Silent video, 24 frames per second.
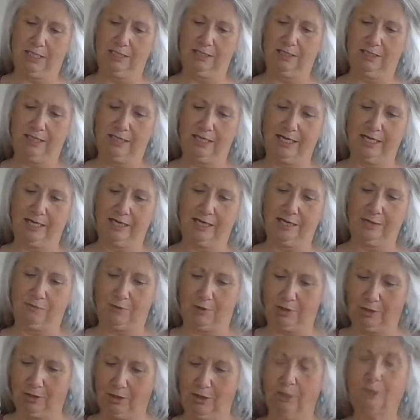You can't get it
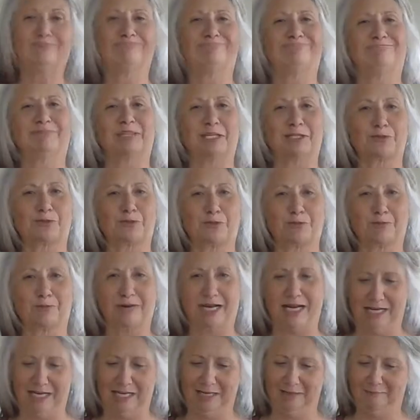wrong. Oh, I guess we're
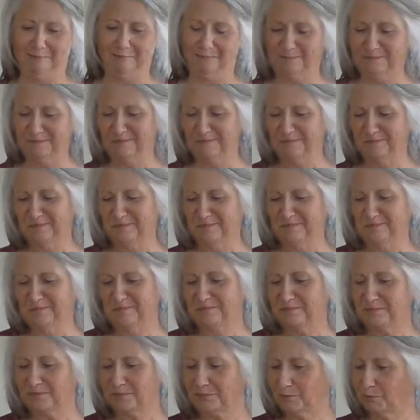ready.
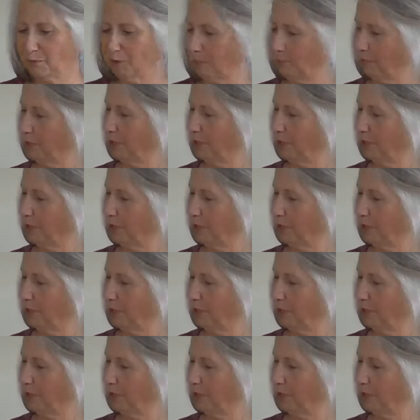What